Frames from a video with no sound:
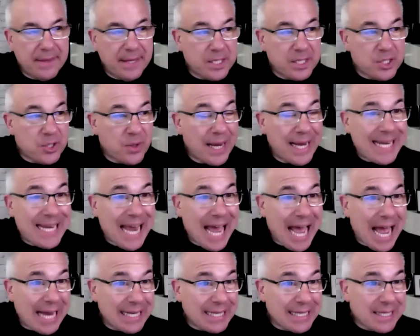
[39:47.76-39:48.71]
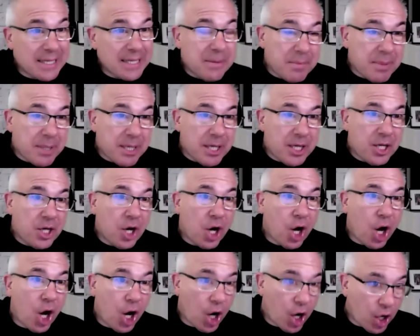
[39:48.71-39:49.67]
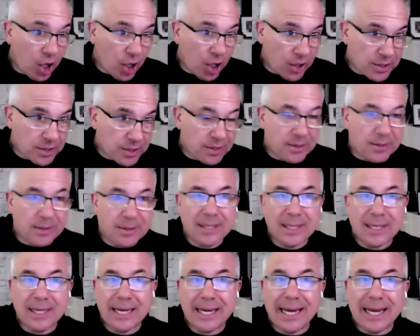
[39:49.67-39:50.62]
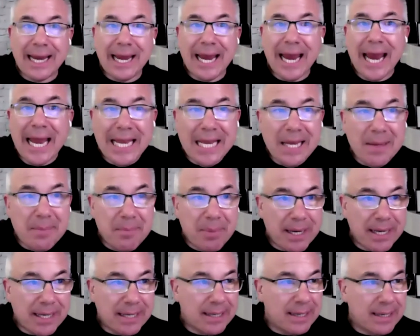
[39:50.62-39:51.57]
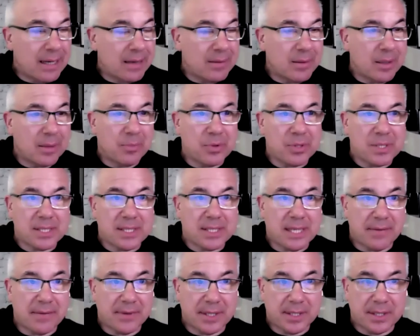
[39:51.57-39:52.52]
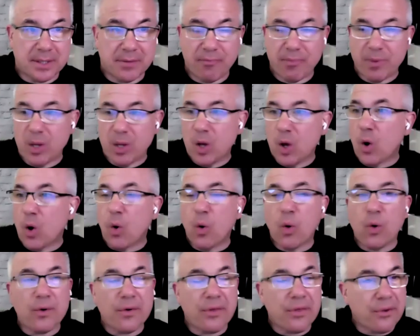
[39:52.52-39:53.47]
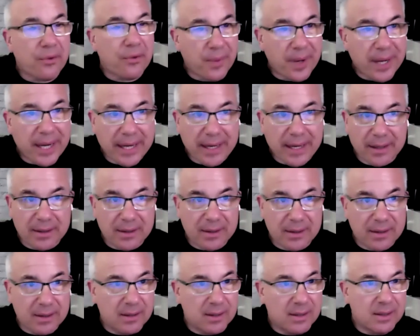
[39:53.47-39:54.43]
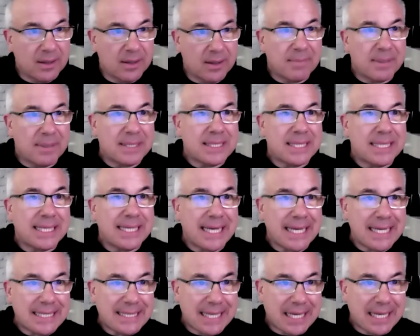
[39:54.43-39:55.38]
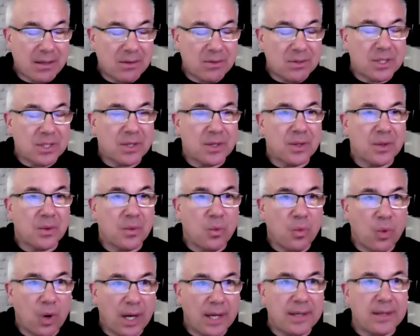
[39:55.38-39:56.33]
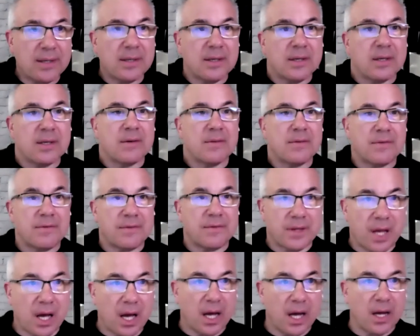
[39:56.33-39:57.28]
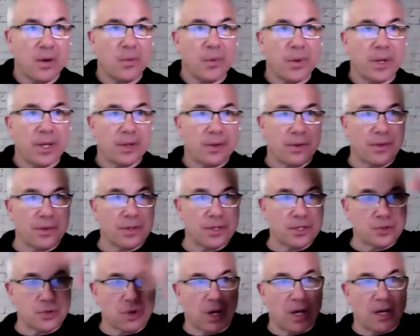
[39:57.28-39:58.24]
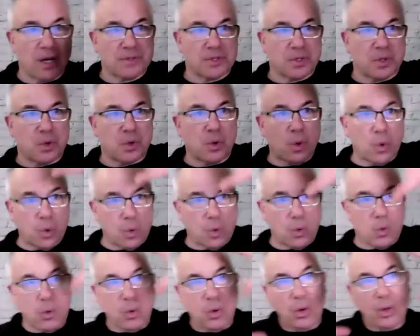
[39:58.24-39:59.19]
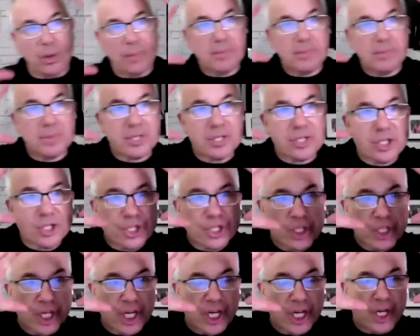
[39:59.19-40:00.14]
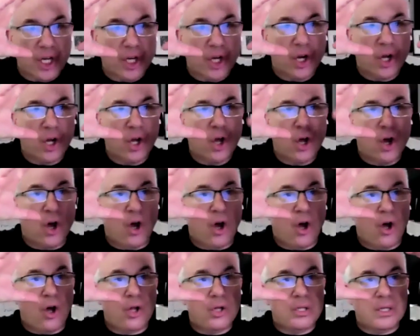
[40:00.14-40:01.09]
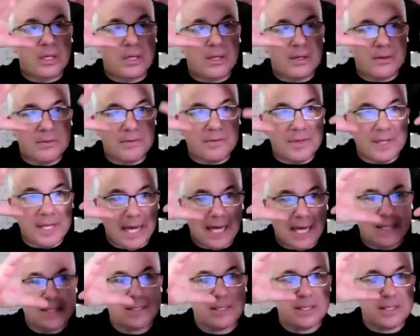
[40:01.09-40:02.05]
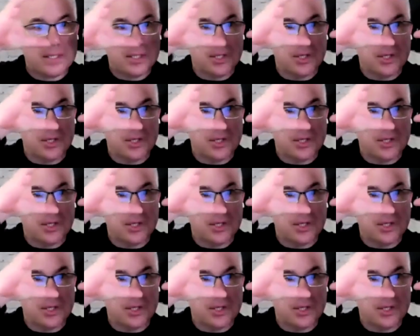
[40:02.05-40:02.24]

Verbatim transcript: so. And that can be hard. Anybody can come up with seven or three but to get down to the one flywheel that drives the whole machine, all of the assets that you